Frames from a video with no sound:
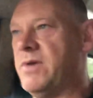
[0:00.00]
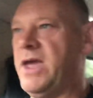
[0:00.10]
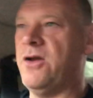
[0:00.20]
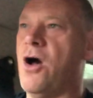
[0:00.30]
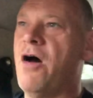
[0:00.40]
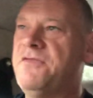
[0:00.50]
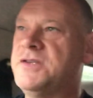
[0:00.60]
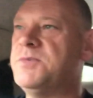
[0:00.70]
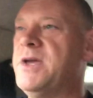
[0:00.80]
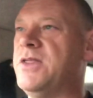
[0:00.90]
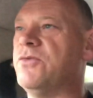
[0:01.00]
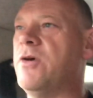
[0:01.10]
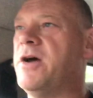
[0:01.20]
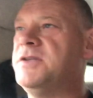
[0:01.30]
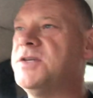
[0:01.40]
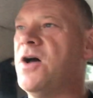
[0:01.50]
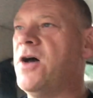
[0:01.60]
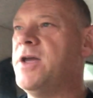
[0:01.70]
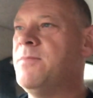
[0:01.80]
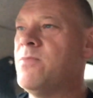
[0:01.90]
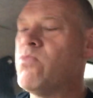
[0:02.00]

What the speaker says: It got offered to me at the right time.